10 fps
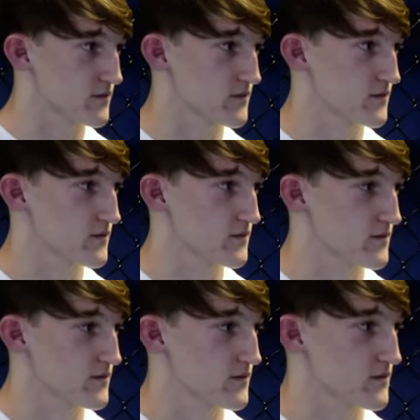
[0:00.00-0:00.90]

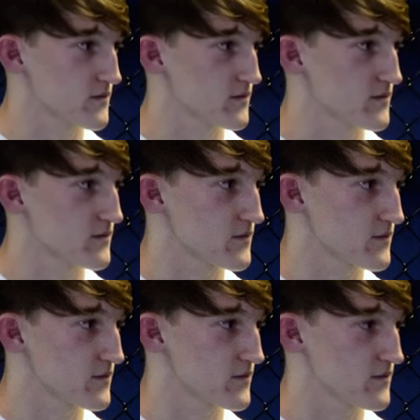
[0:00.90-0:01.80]

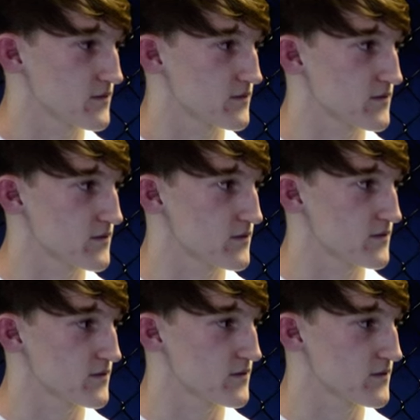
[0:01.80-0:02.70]

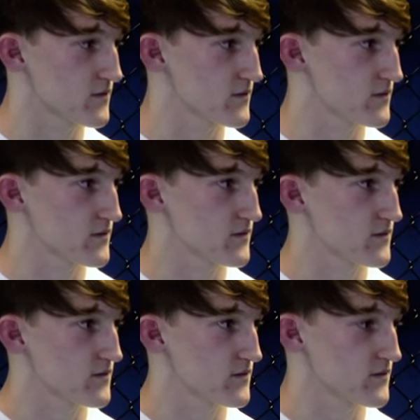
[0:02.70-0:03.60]

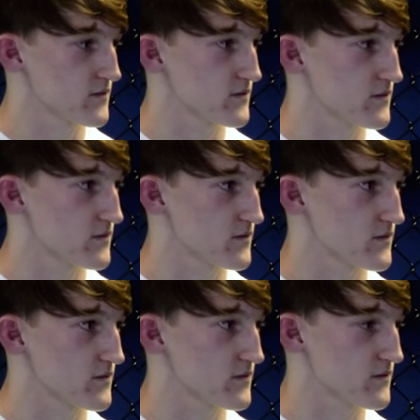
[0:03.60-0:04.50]

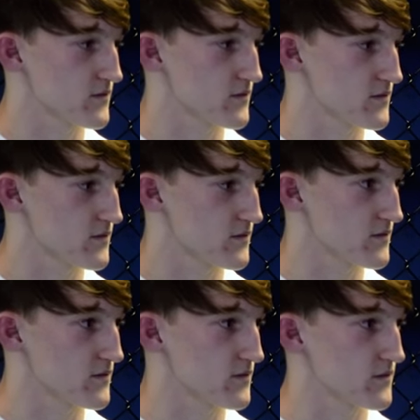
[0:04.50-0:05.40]

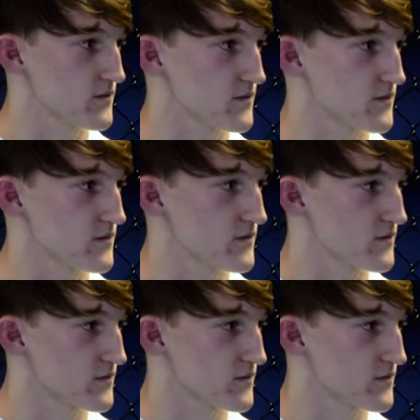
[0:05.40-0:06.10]
The person shown says nothing.